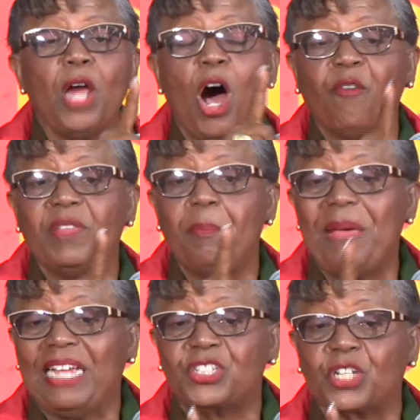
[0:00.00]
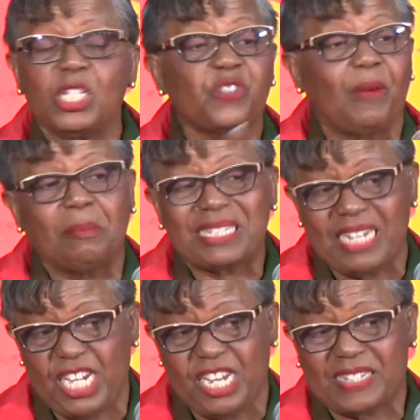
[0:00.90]
of the pensions from
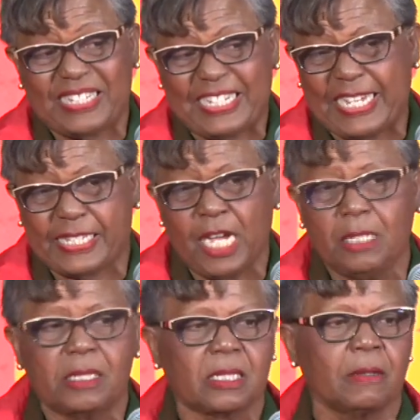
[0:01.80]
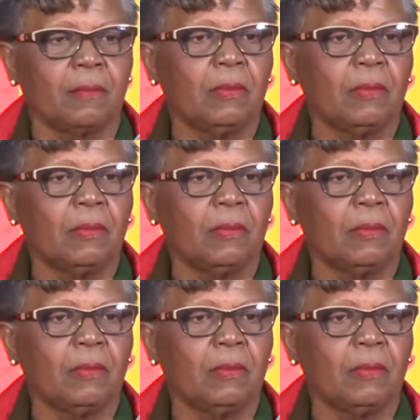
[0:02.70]
senior citizens.